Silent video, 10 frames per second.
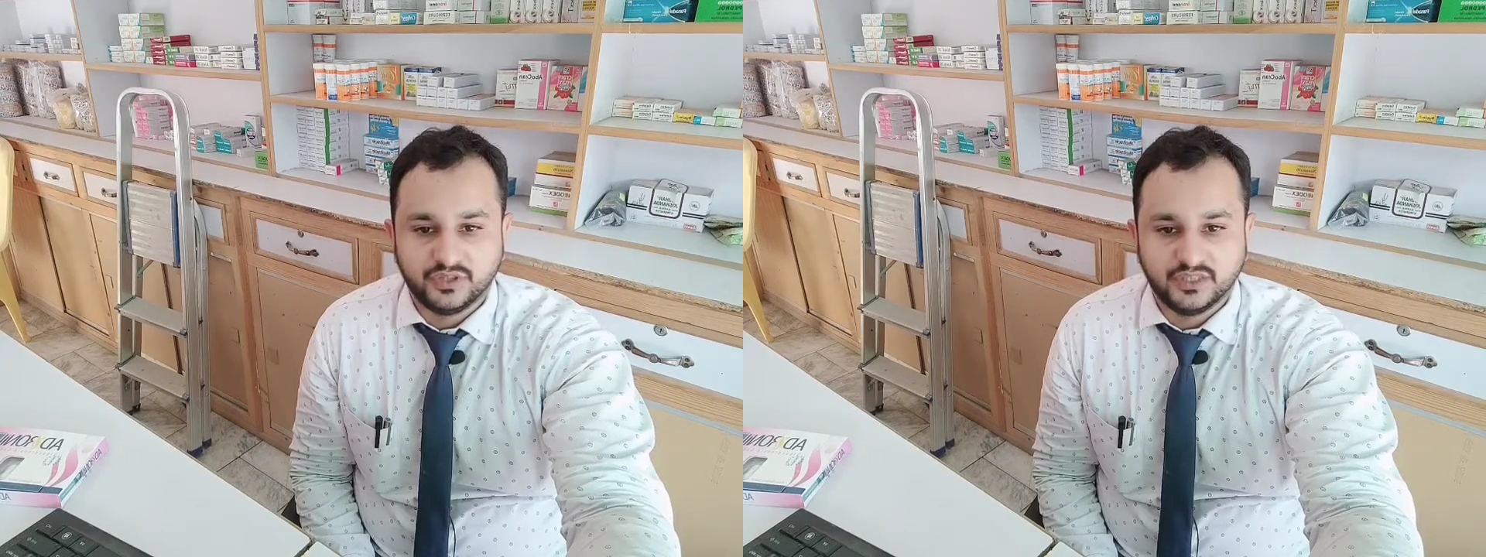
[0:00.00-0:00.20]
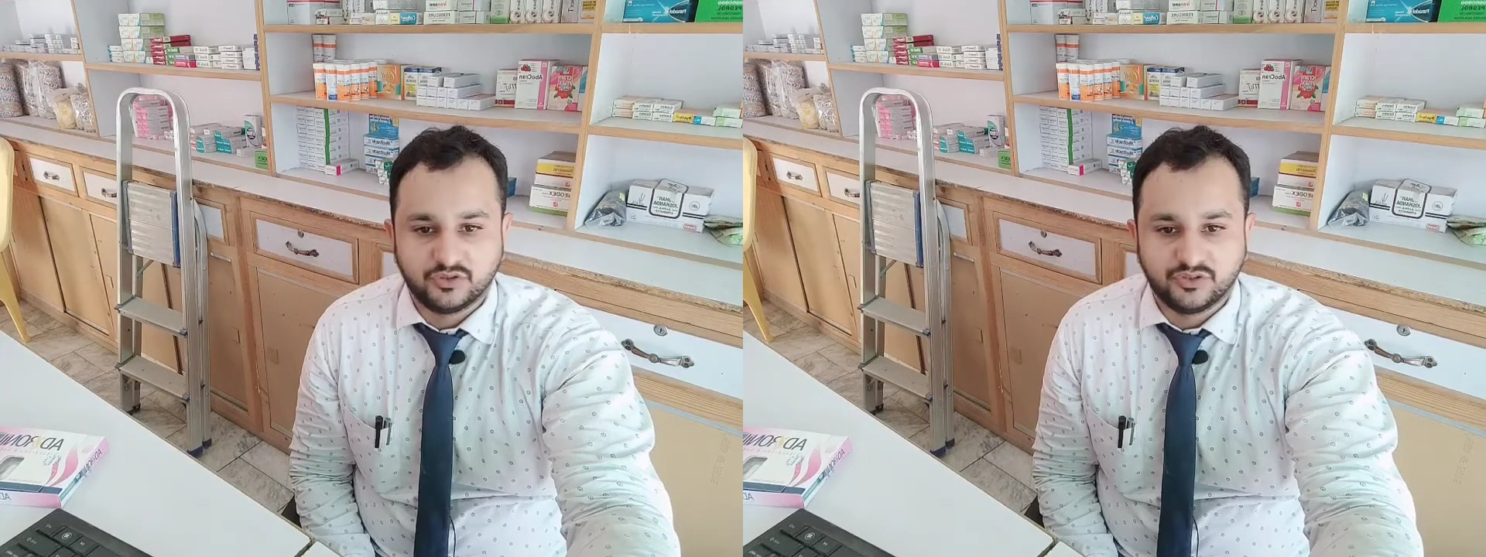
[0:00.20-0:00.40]

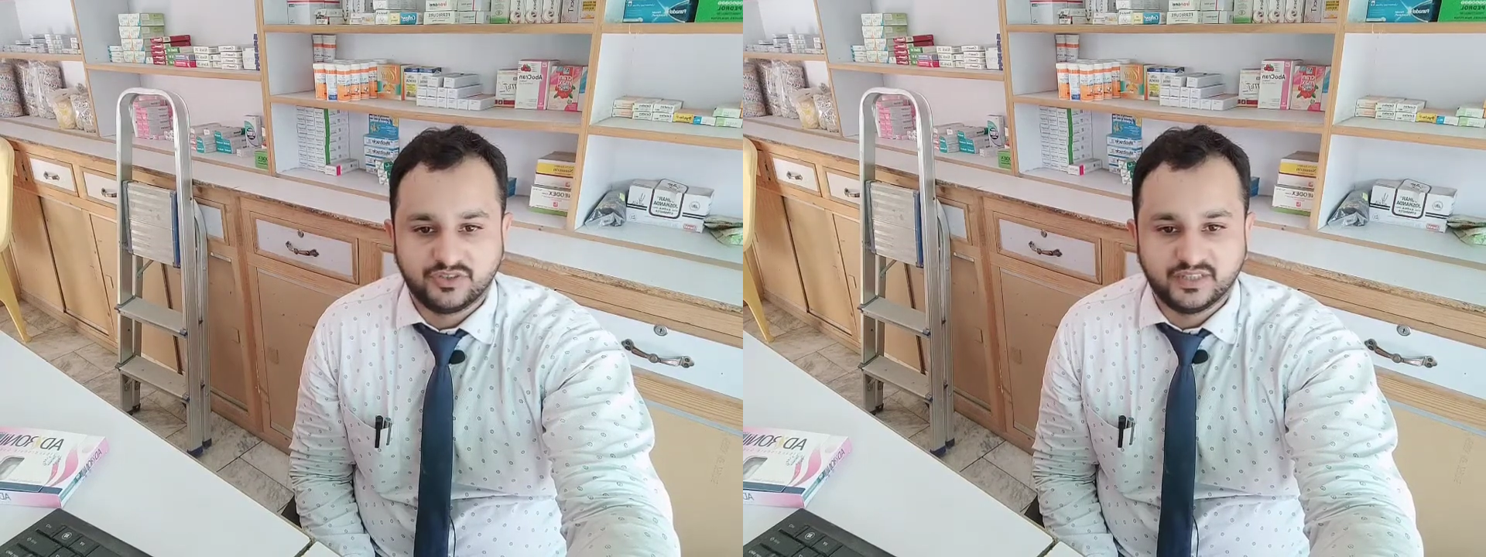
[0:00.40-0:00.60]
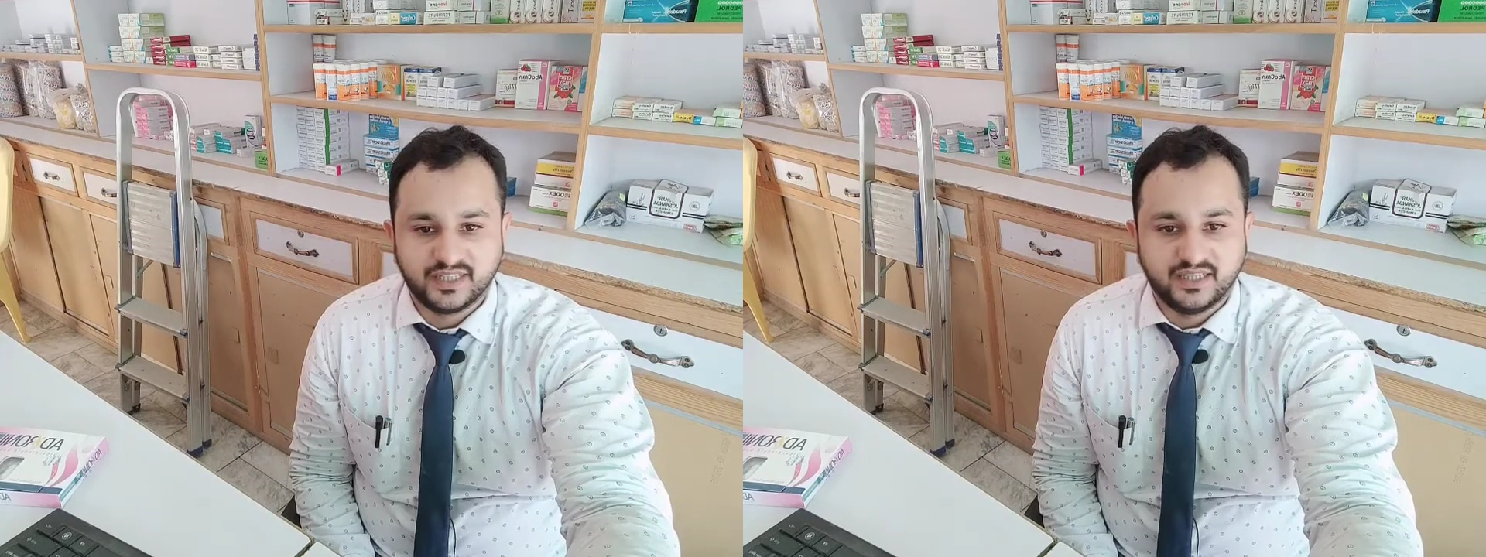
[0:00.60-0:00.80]
eat or
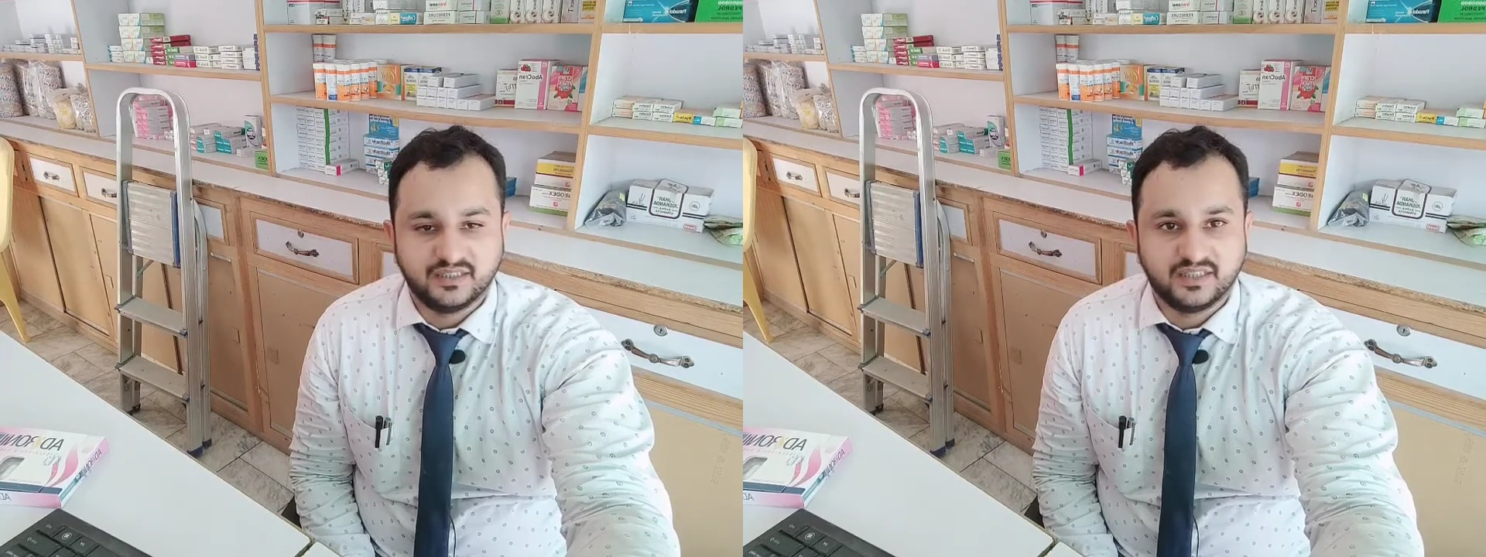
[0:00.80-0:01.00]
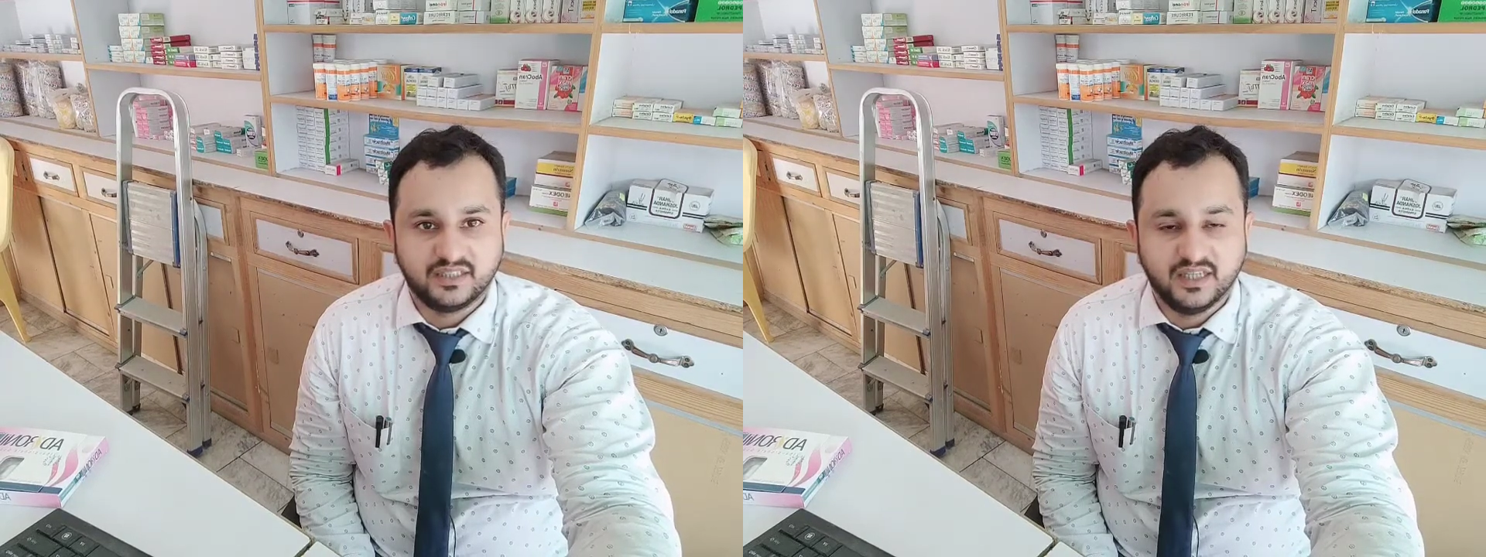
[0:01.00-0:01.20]
drink
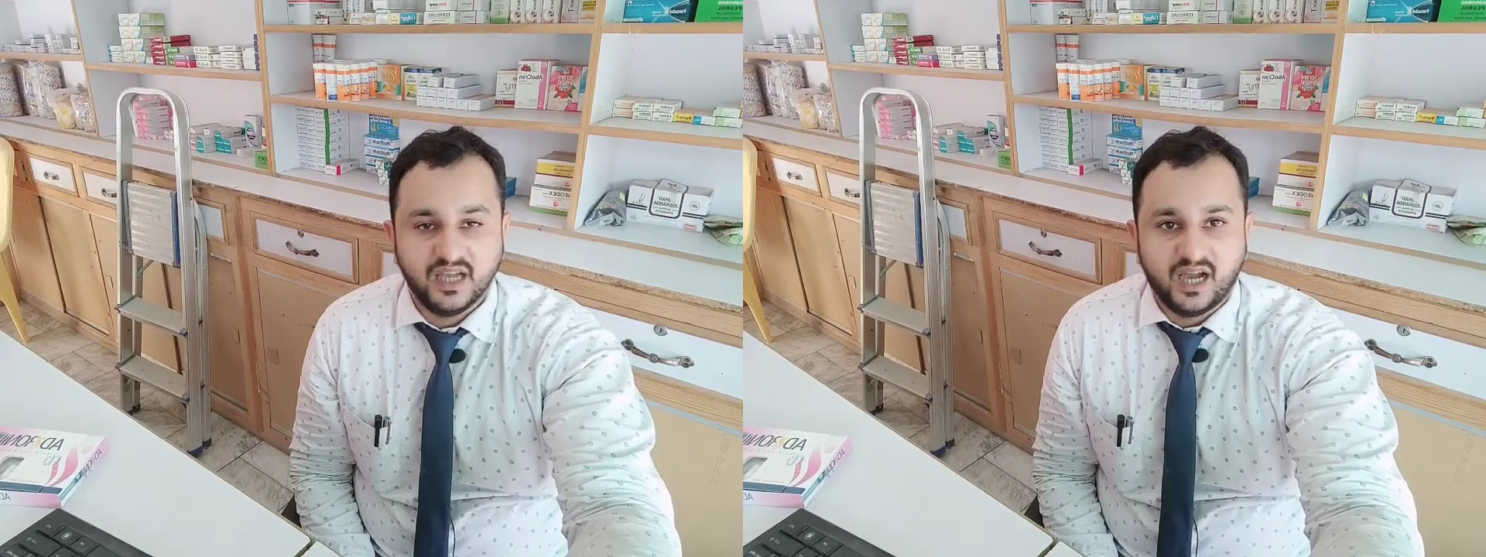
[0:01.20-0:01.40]
anything